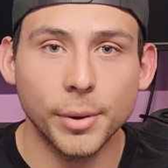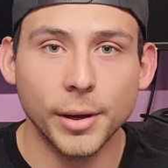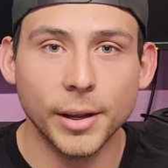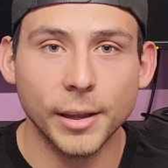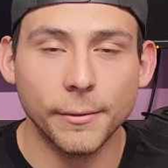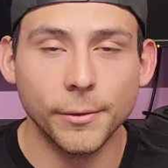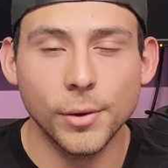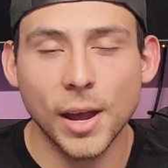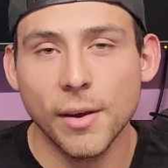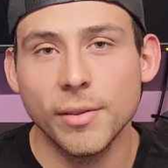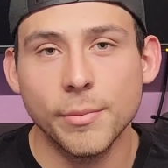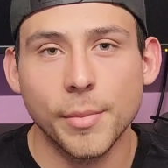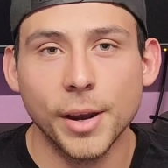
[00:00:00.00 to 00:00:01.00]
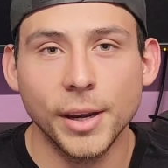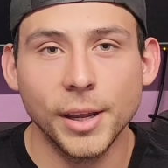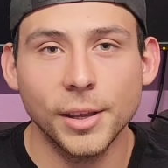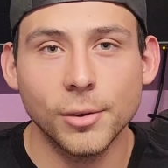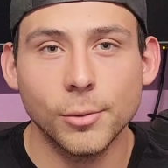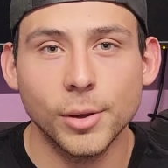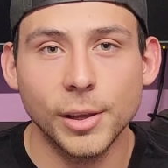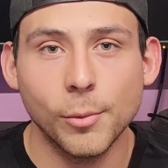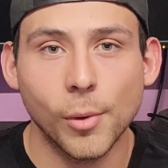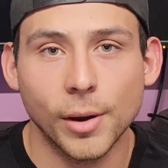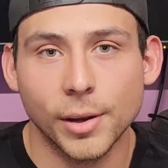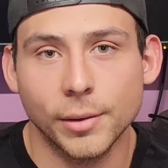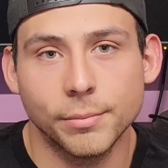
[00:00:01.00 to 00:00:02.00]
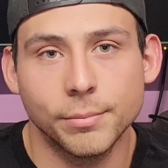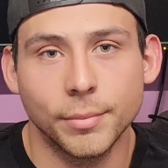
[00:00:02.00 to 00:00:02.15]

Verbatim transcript: but if you have the money and you really want to